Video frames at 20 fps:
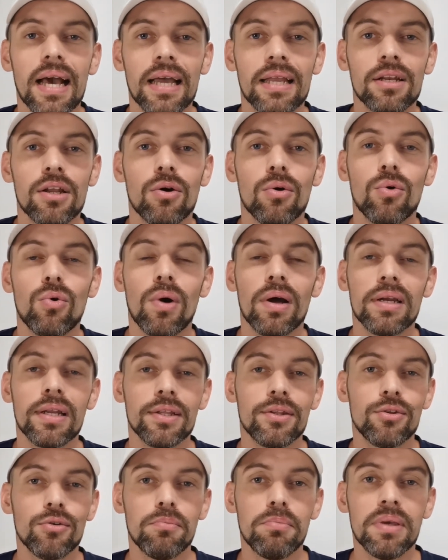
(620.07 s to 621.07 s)
I know who I
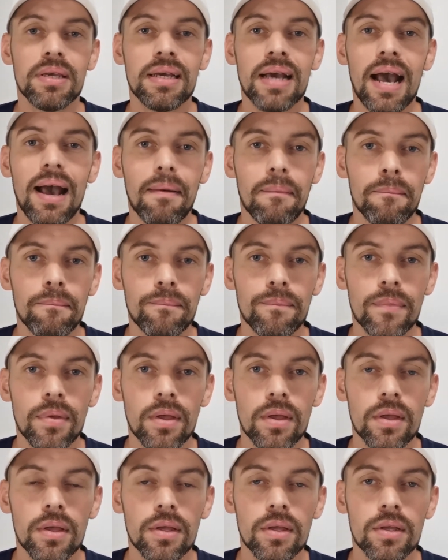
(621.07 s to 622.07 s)
need to become
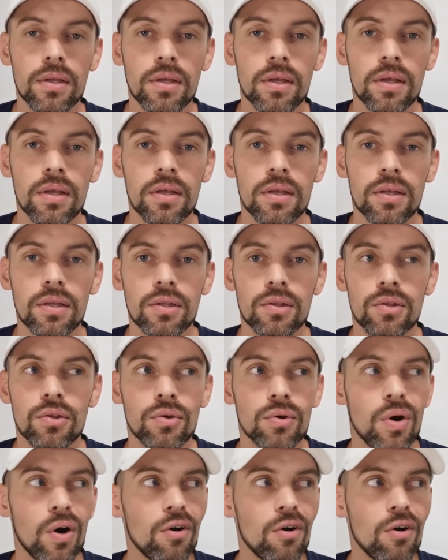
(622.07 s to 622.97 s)
to